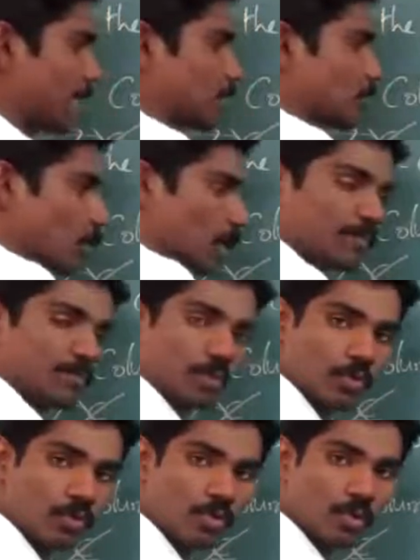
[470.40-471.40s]
and column
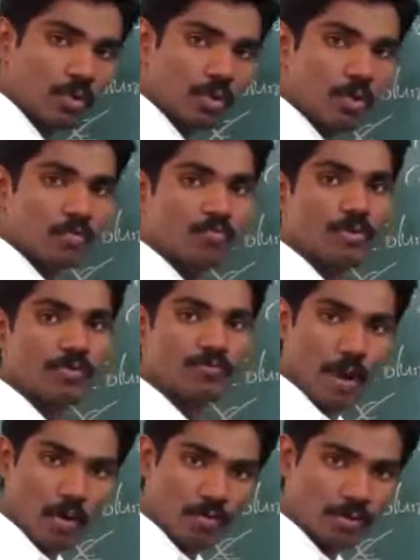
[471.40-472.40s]
2, we
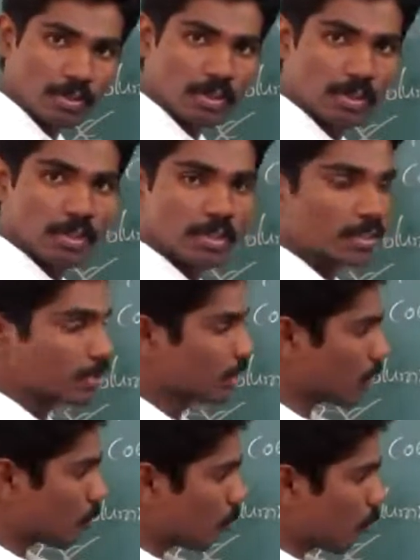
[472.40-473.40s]
found
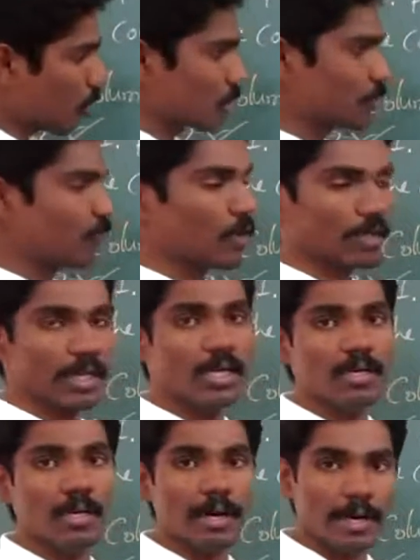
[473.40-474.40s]
the codes for
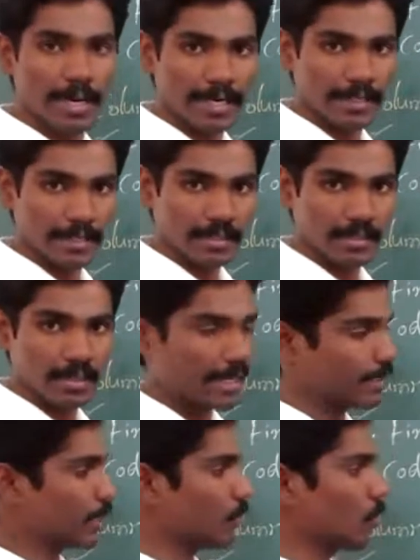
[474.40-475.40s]
the letters.
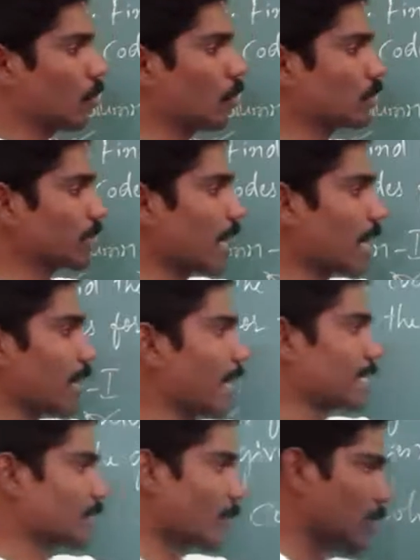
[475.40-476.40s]
And the codes are
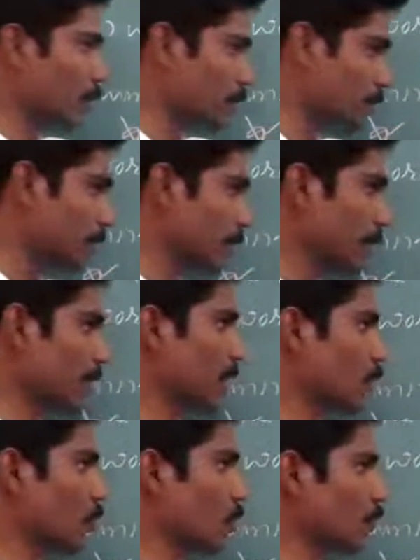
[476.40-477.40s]
as follows.
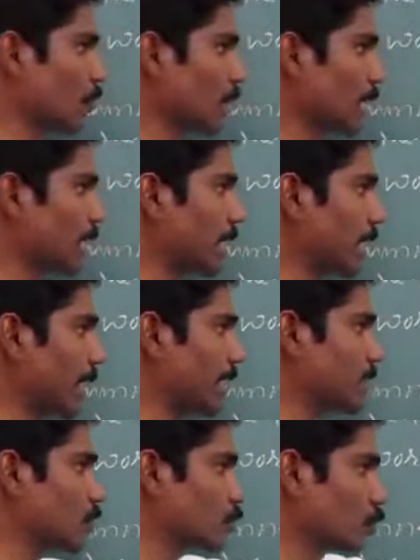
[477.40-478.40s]
The code for the letter A
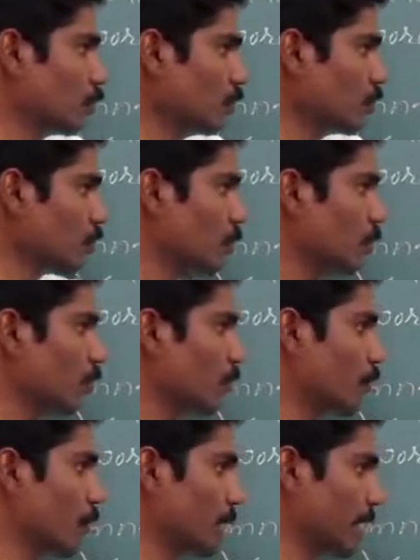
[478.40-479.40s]
is 2.
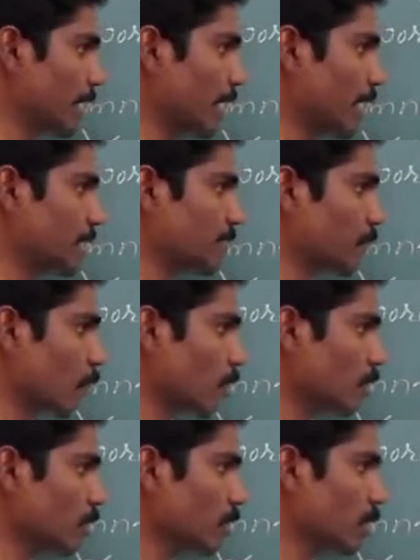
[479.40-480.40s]
For E is
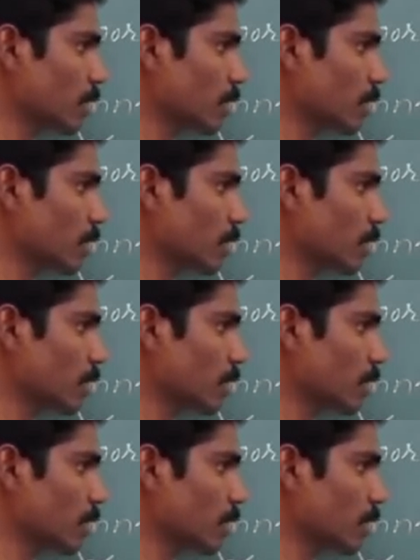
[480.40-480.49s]
4.